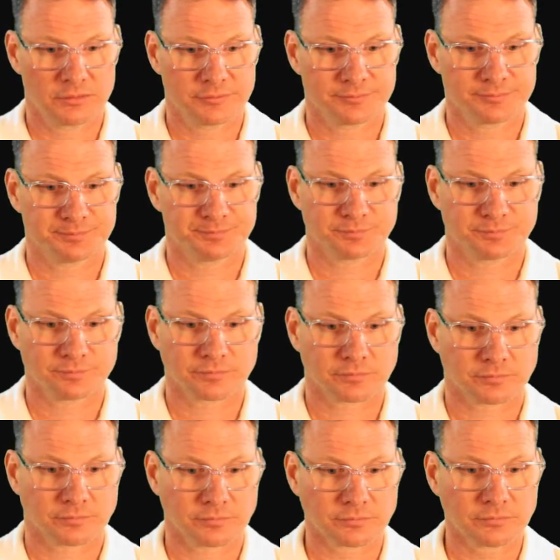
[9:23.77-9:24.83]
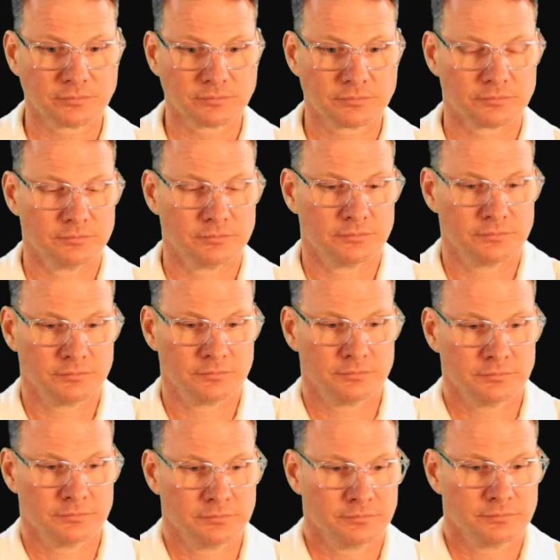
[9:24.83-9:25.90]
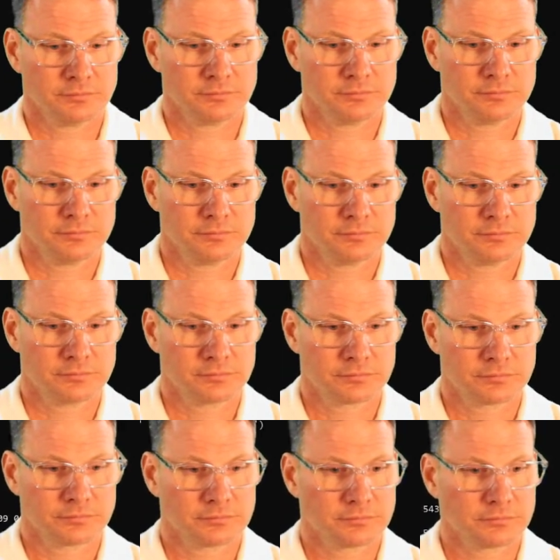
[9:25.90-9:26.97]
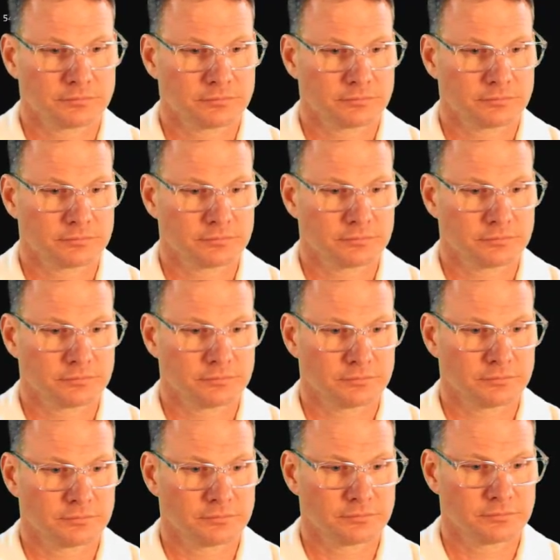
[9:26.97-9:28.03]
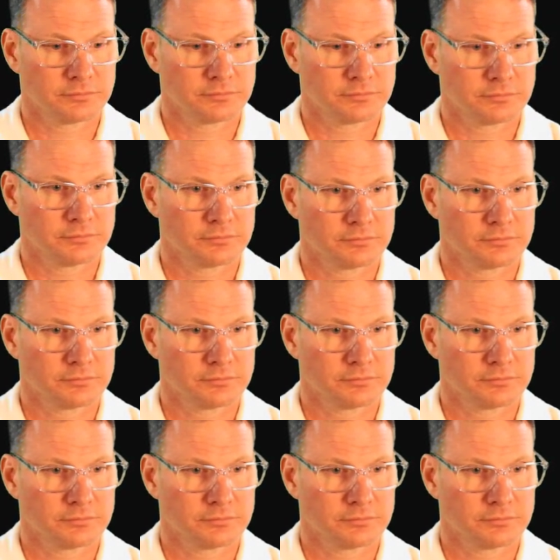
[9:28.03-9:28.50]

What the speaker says: No one is speaking in this clip.